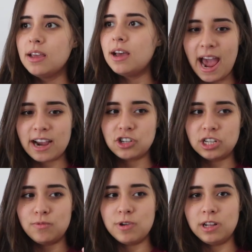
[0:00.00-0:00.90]
It
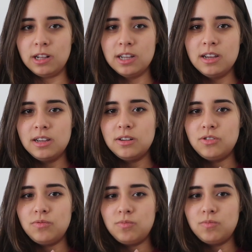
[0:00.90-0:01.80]
actually will
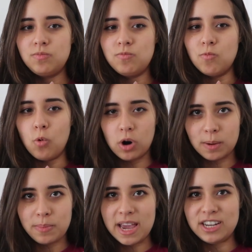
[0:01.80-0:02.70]

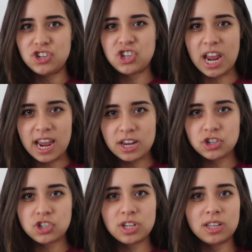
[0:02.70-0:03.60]
warp and
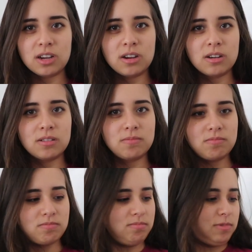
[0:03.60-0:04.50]
change to the
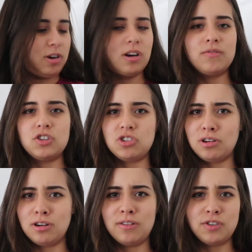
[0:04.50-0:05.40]

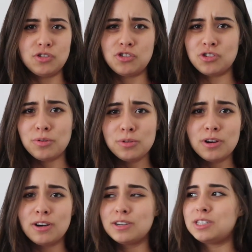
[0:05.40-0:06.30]
curvature of your shoulder.